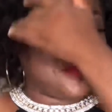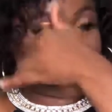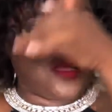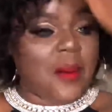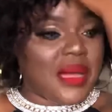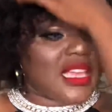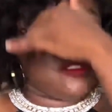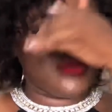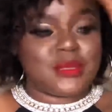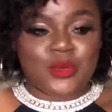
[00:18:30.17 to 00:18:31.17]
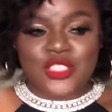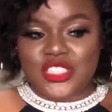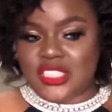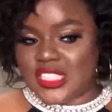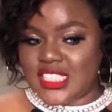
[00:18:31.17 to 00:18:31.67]
Come and give me small
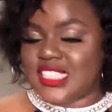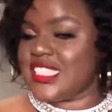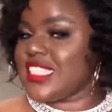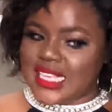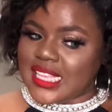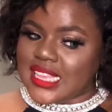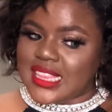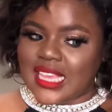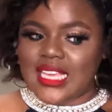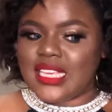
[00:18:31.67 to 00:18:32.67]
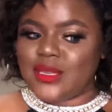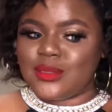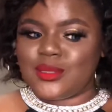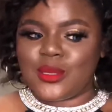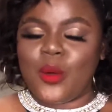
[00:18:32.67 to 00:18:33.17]
gist. Thank you
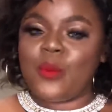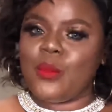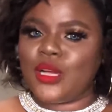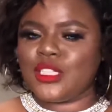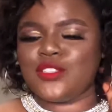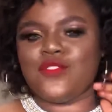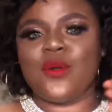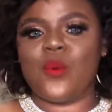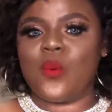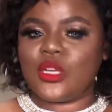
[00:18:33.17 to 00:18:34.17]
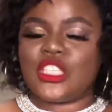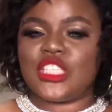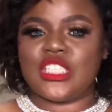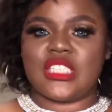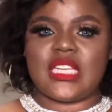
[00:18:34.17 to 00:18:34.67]
so much for watching.